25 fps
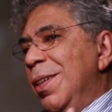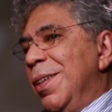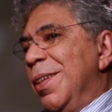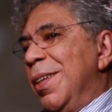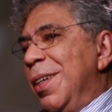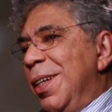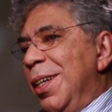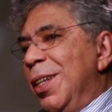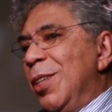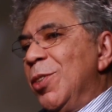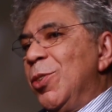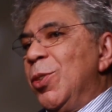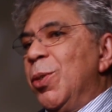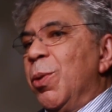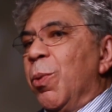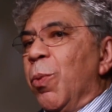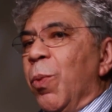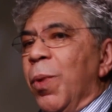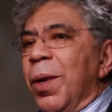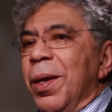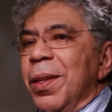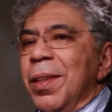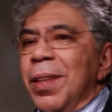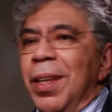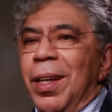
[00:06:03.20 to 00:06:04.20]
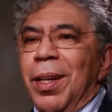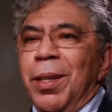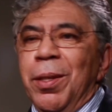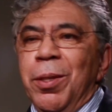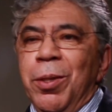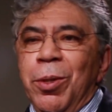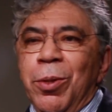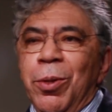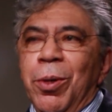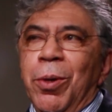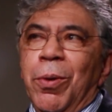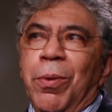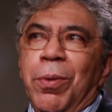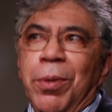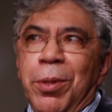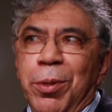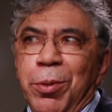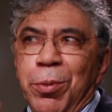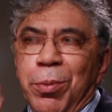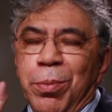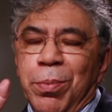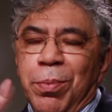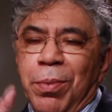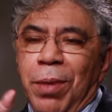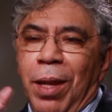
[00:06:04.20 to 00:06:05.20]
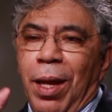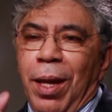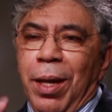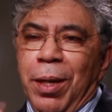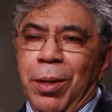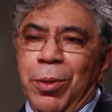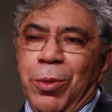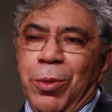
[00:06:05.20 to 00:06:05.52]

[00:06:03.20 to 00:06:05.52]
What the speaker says: Is the one that you like